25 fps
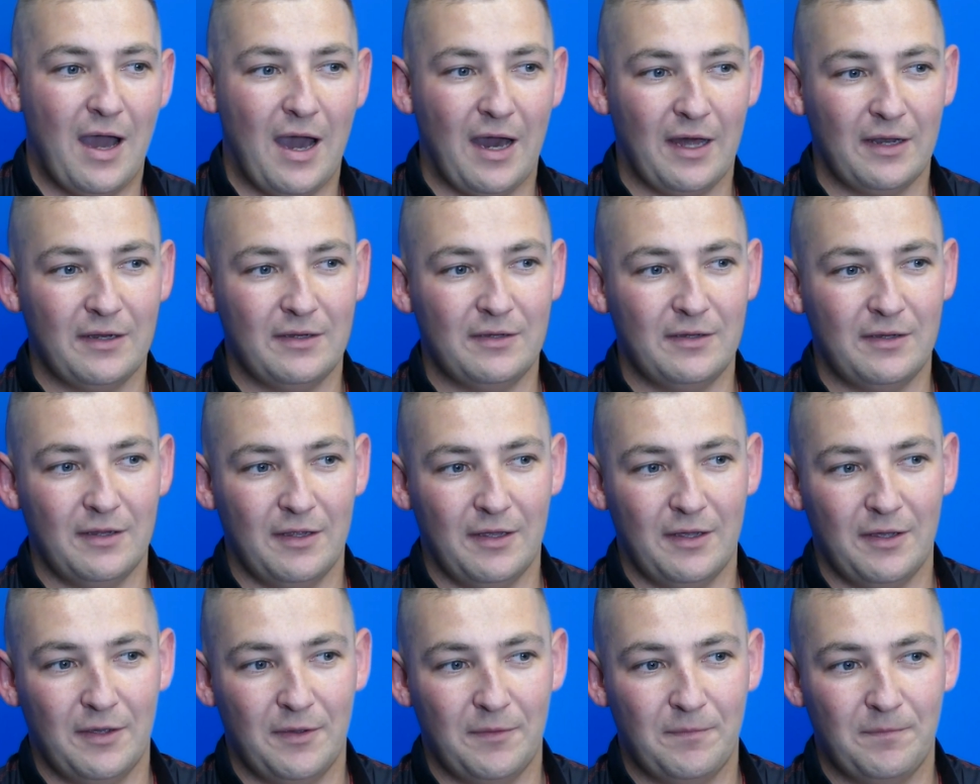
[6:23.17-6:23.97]

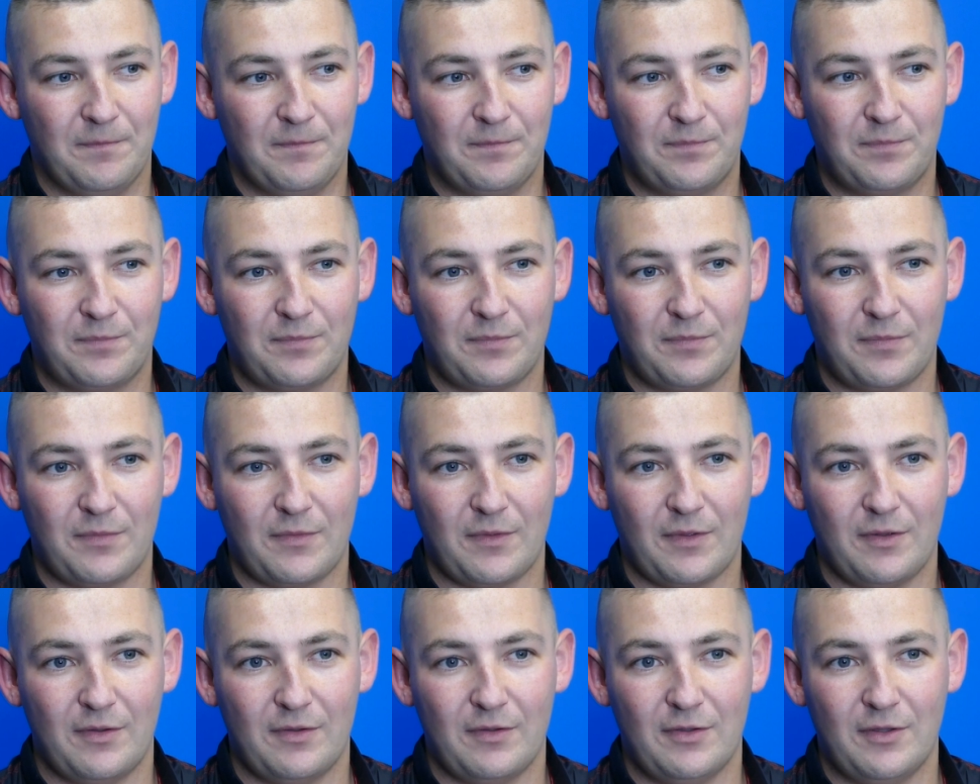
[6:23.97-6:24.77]
And,
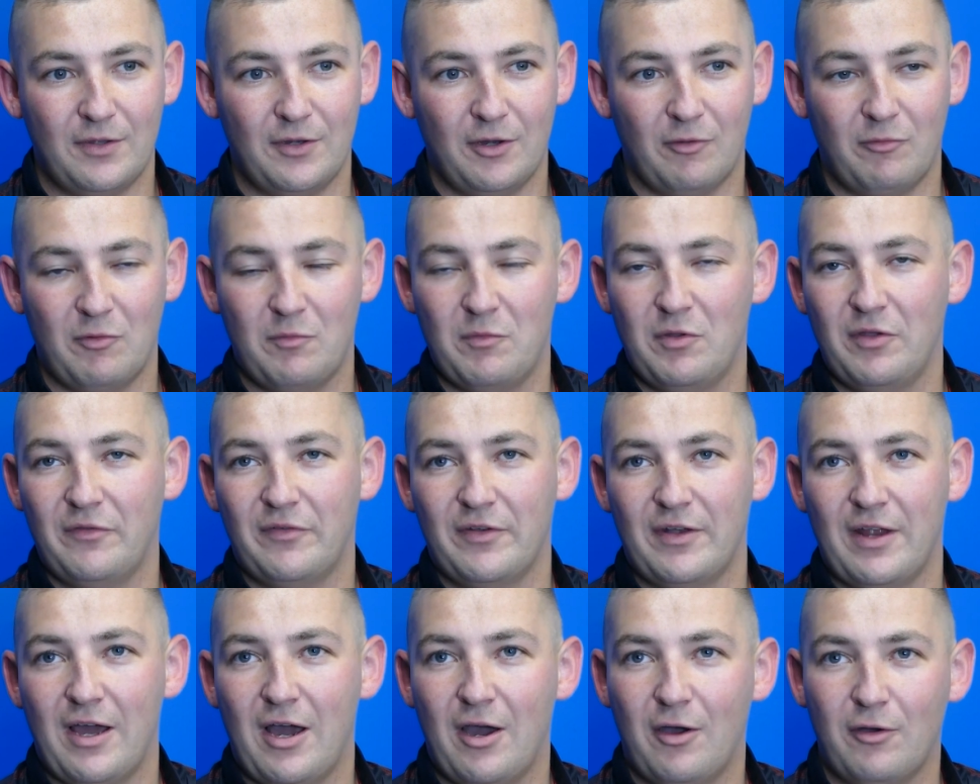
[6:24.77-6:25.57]
you know, we're
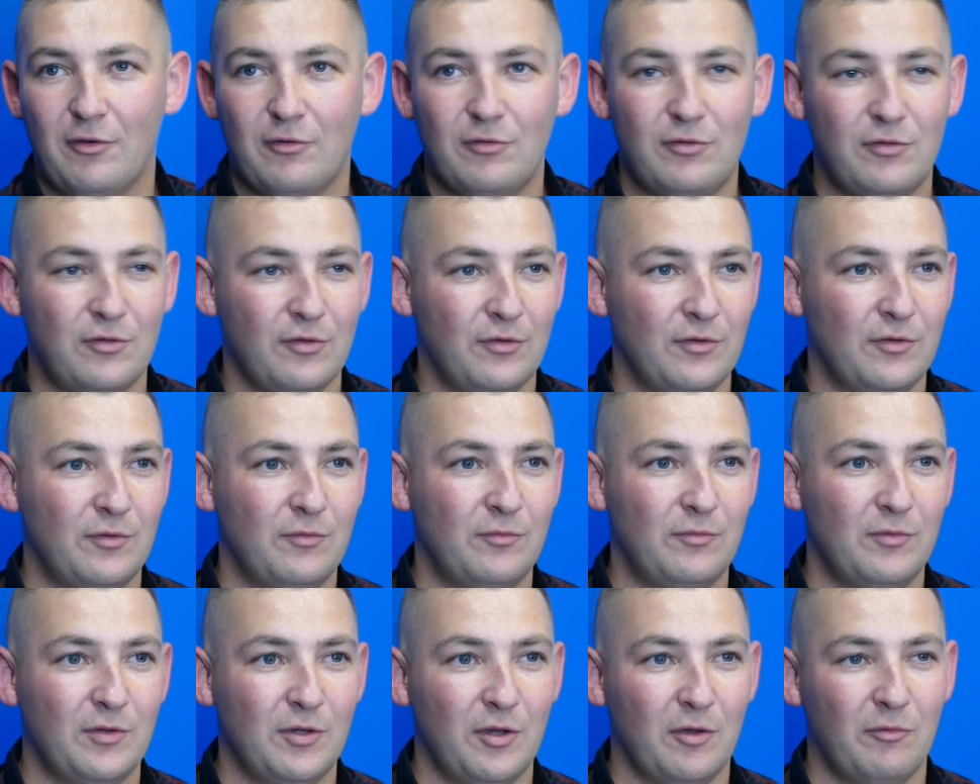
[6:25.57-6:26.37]
moving house,
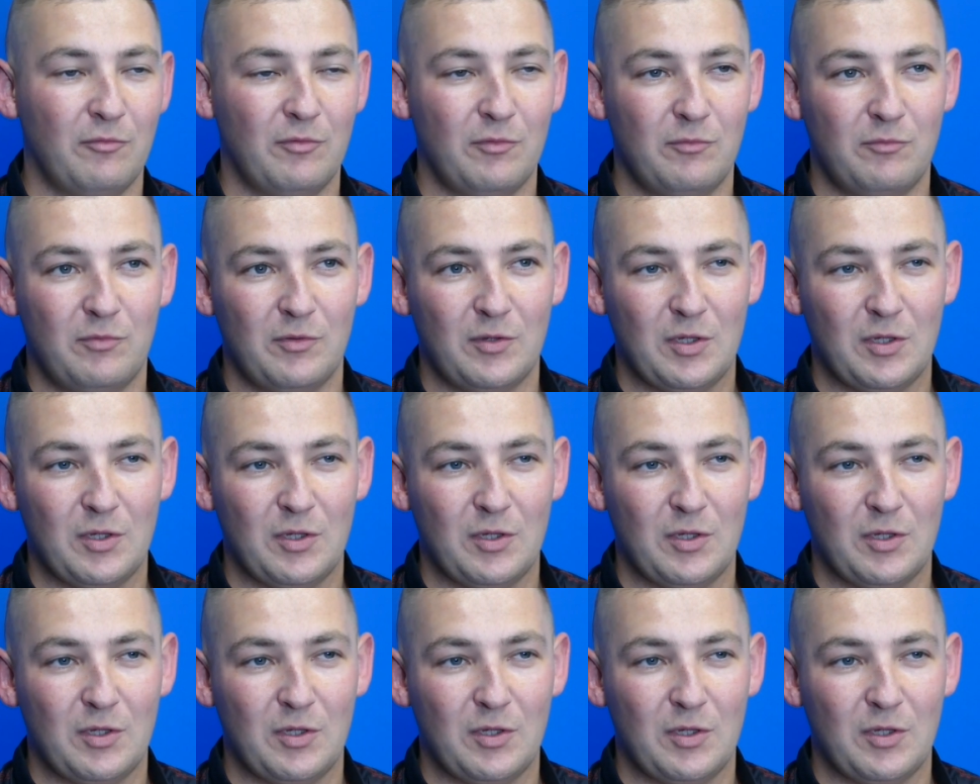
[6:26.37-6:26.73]
and you know,